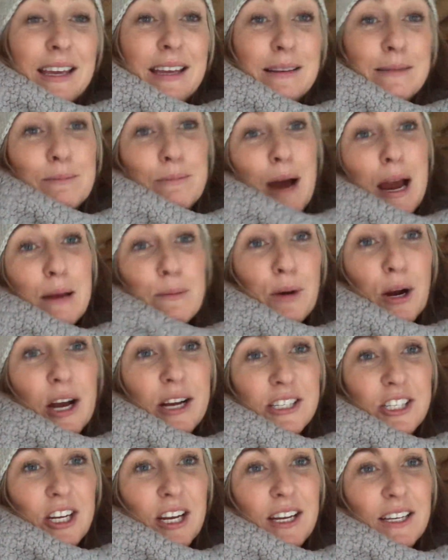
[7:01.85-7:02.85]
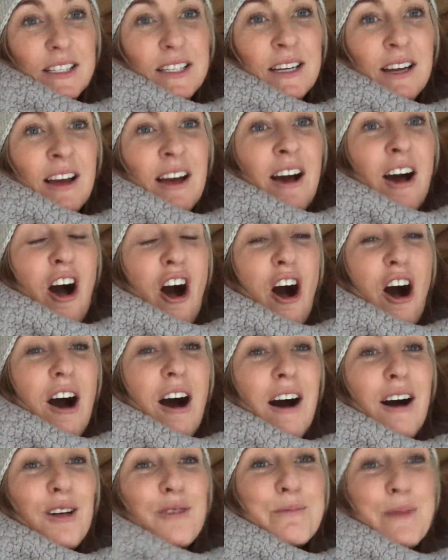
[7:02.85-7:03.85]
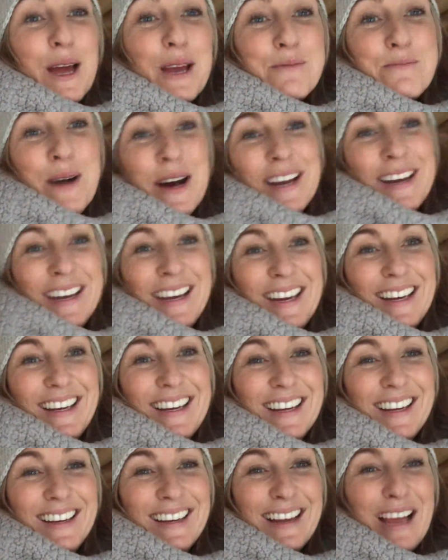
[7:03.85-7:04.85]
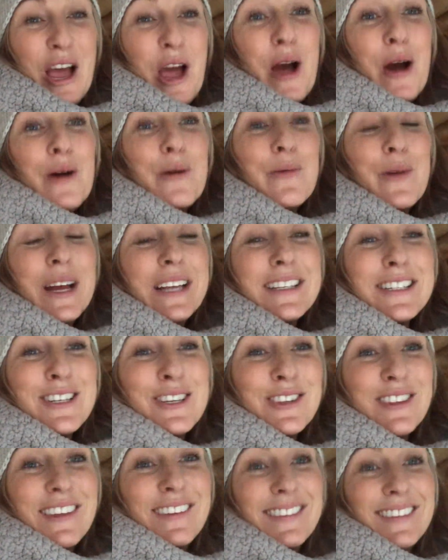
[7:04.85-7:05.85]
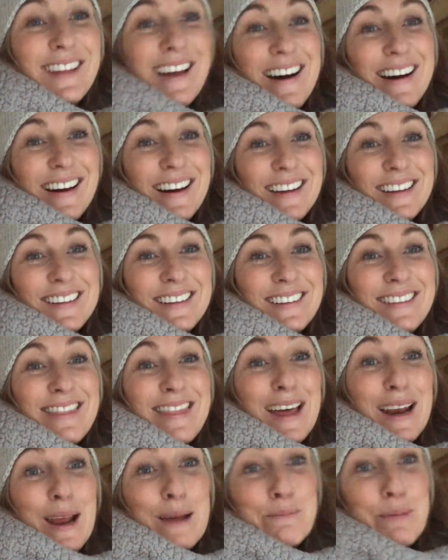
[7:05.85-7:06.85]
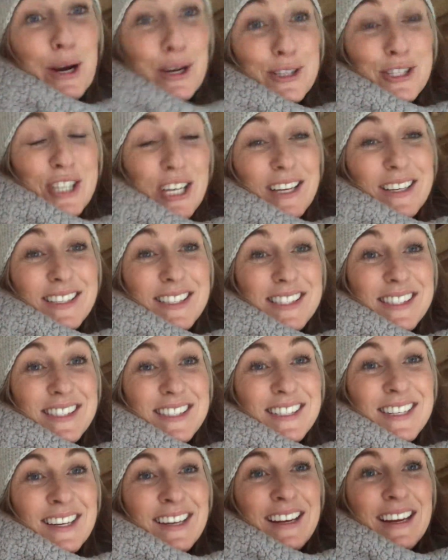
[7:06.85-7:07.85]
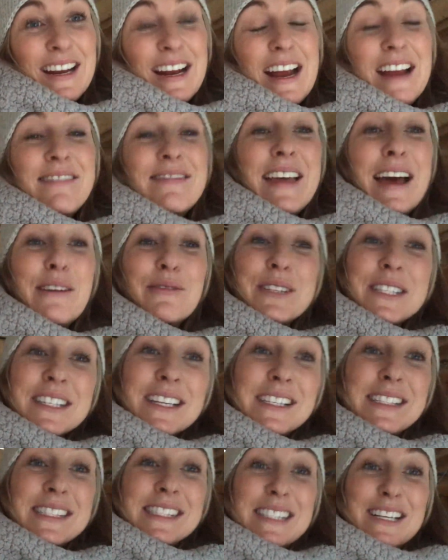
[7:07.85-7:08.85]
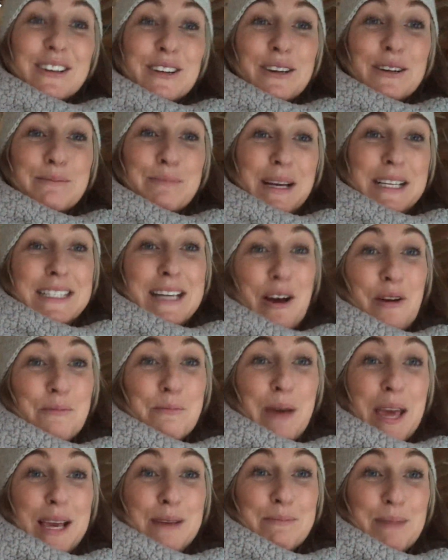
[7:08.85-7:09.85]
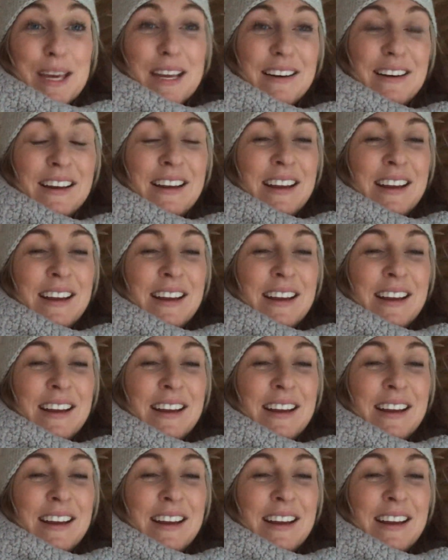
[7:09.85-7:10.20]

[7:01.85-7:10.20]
and my project, all my money went to the lot that I purchased, and that was considered my down payment.